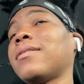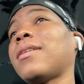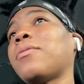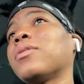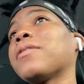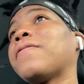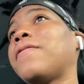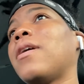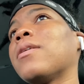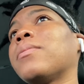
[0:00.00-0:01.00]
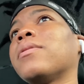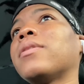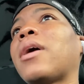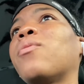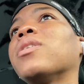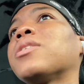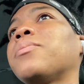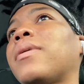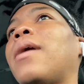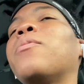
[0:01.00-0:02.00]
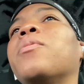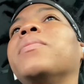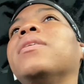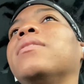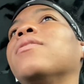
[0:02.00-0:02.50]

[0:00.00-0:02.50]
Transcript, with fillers: like what the fuck bro like what's the problem with me